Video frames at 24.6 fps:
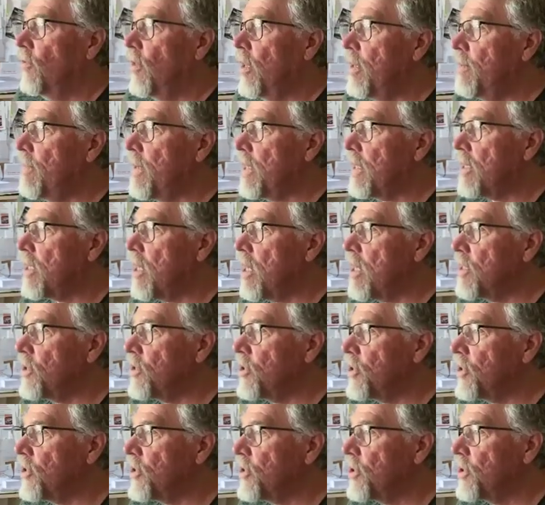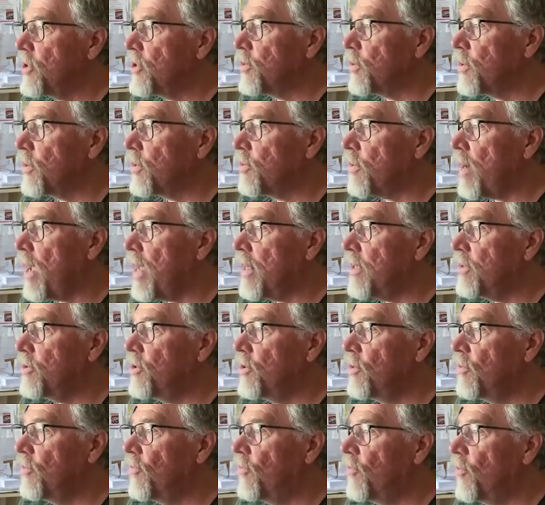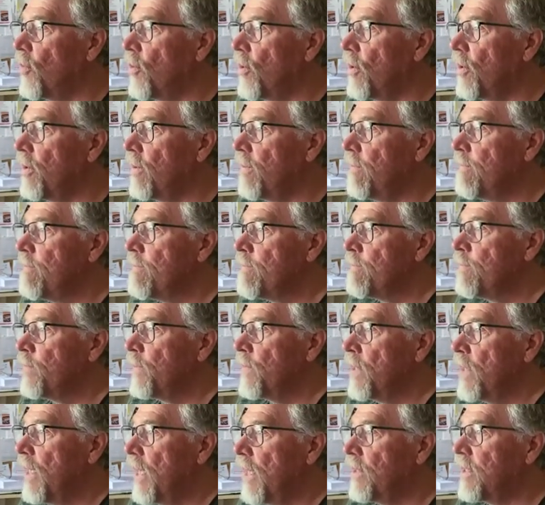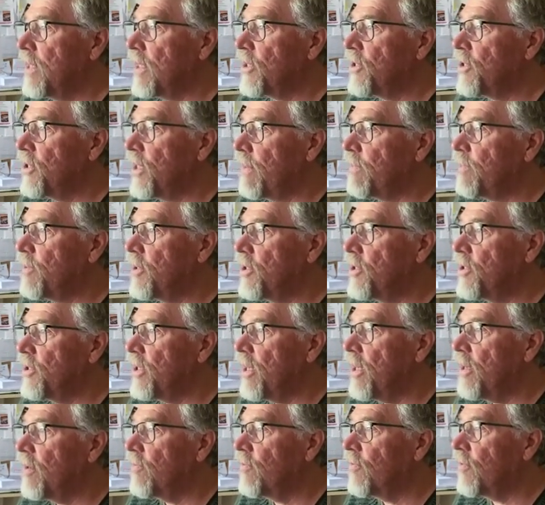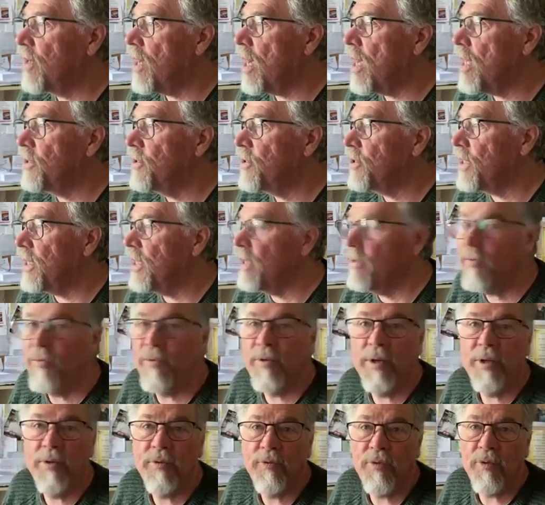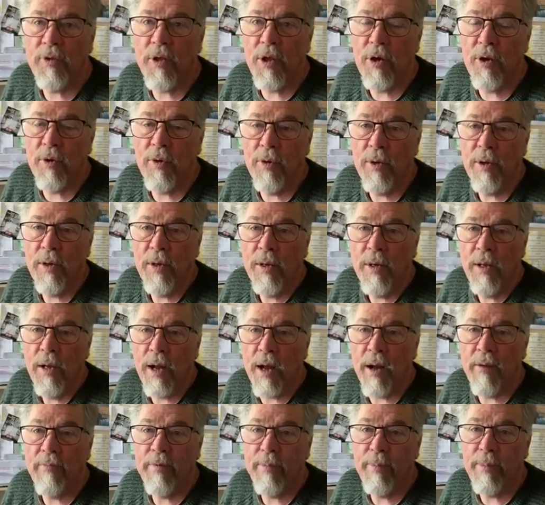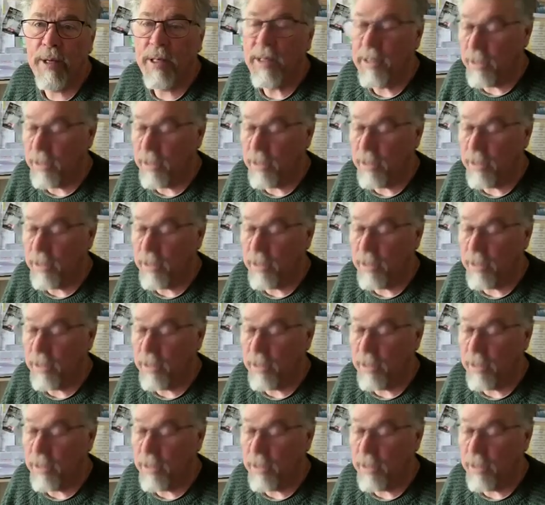Flood my consciousness with gratitude for and the acceptance of God's infinite flow of